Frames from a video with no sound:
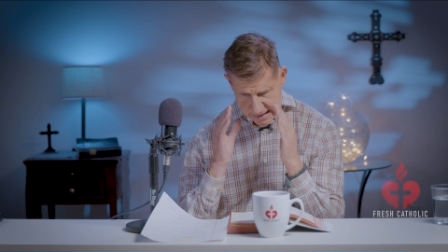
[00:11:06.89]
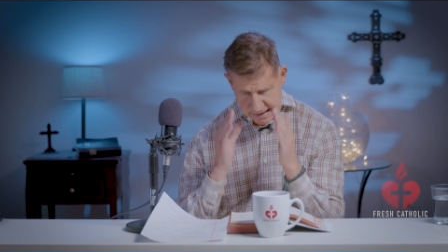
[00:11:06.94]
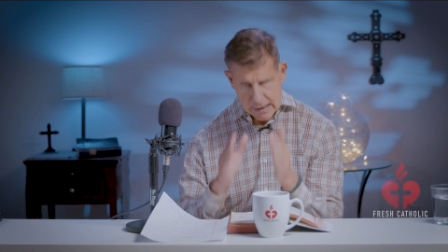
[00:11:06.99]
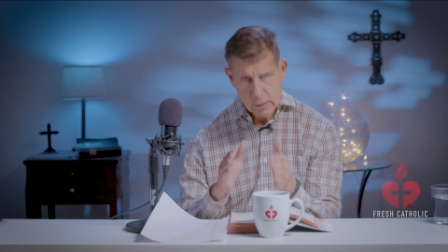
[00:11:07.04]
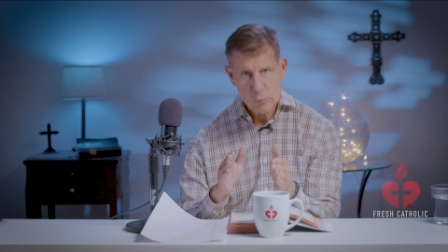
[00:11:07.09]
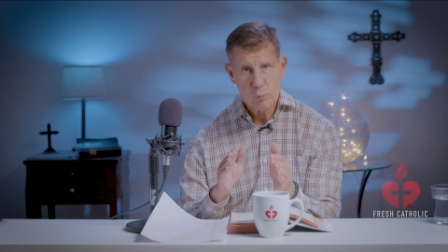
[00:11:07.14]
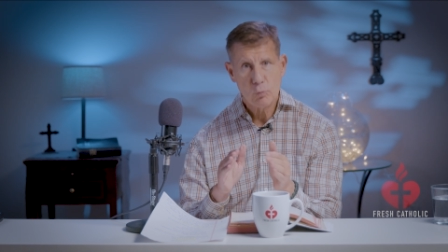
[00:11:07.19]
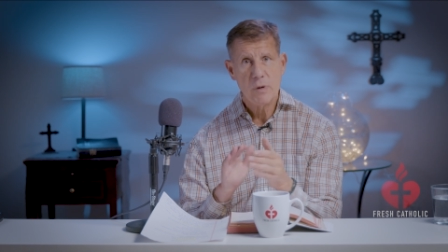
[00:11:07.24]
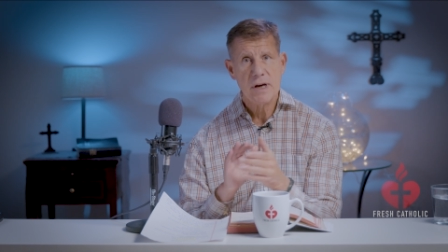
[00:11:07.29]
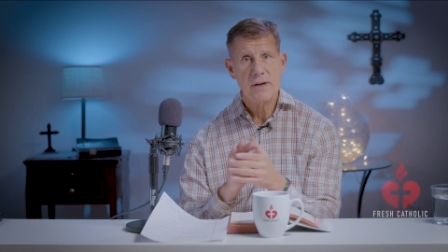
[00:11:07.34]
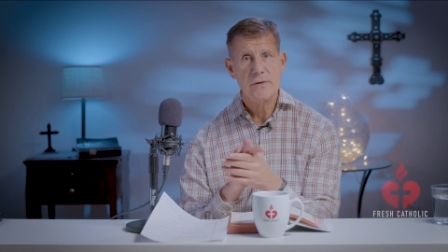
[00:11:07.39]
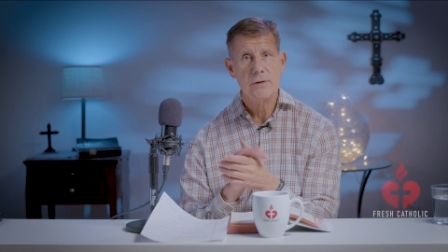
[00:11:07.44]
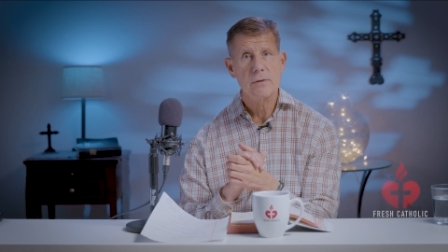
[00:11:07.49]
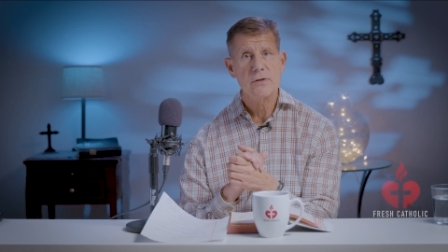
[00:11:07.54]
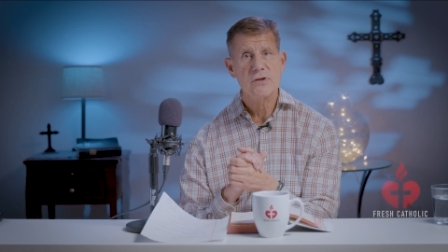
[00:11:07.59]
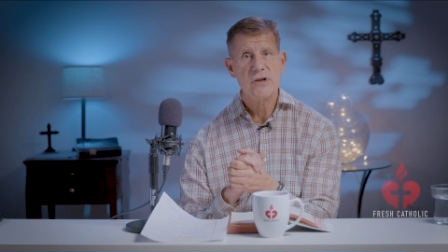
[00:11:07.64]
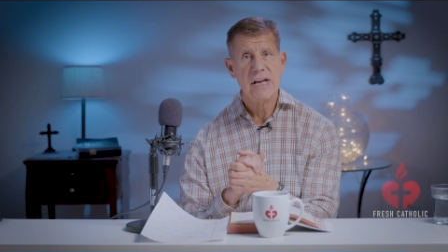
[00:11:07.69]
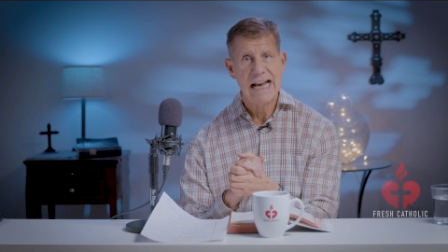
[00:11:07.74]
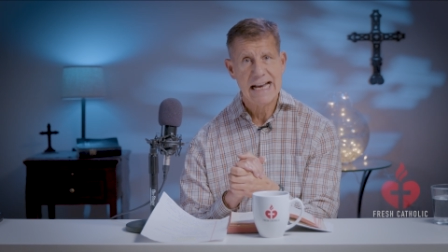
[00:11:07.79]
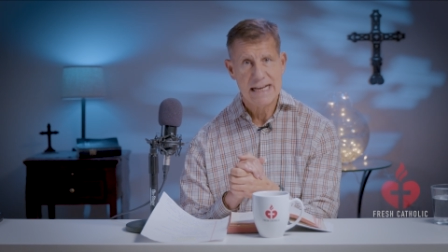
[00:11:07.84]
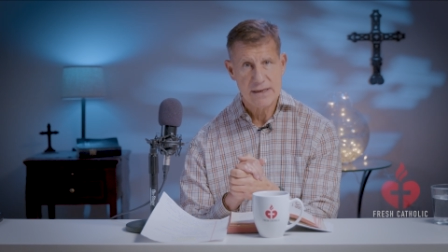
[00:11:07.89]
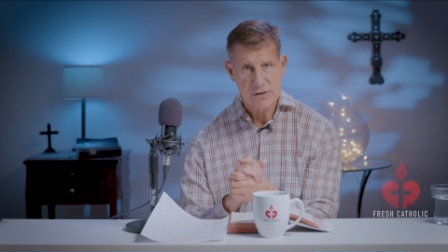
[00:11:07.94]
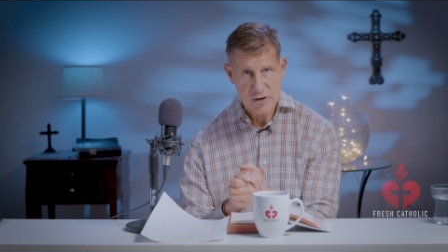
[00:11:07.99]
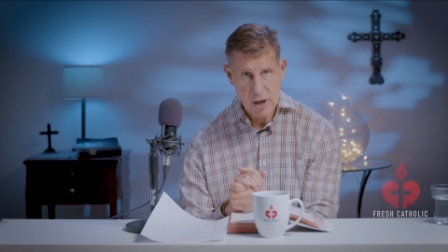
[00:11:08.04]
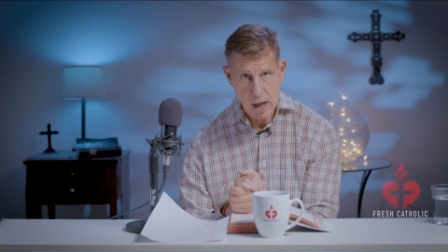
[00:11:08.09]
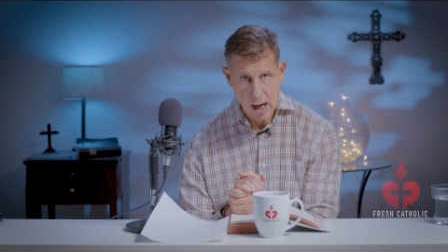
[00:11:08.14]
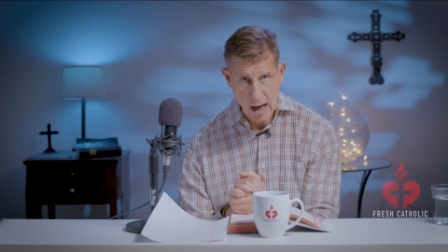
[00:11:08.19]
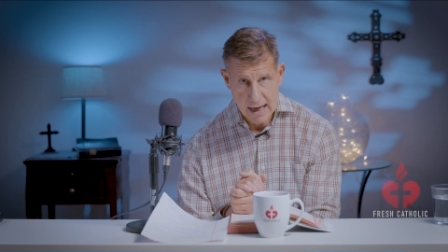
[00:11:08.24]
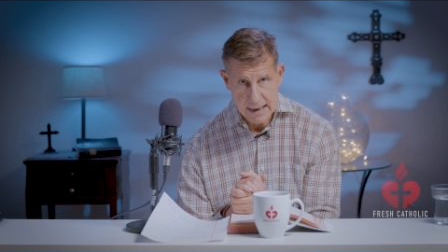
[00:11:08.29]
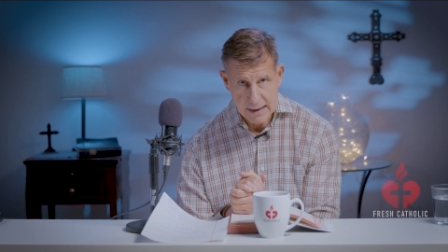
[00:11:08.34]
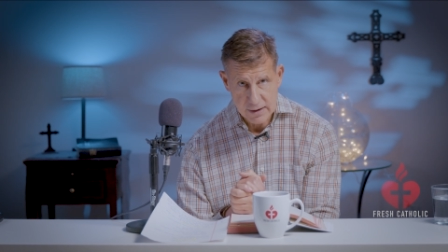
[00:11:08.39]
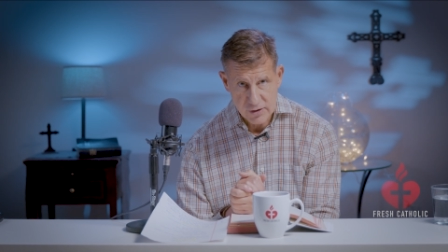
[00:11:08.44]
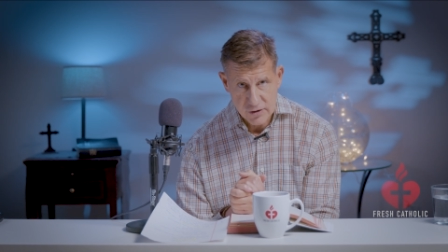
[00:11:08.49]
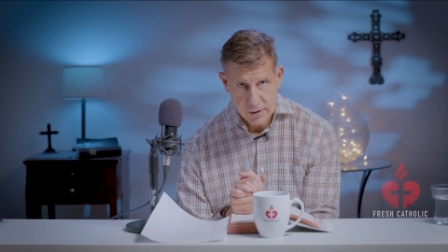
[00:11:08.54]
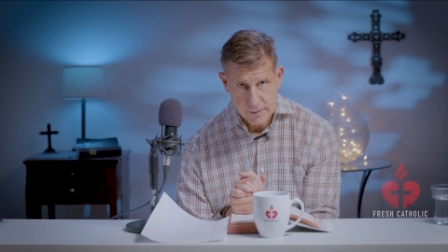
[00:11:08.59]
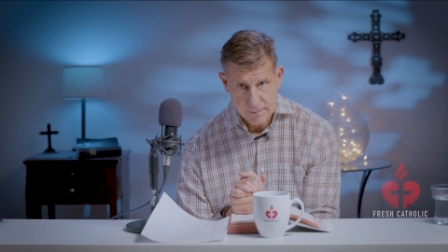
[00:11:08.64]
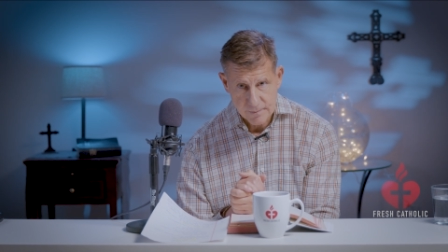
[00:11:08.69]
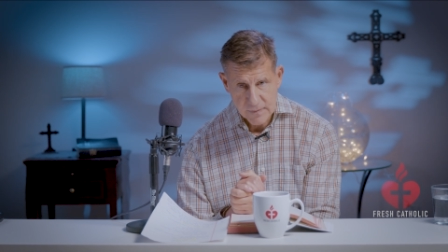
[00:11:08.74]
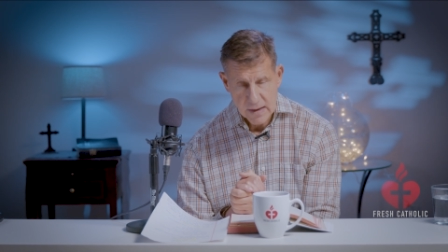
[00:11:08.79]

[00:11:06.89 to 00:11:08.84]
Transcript: it withers and dies.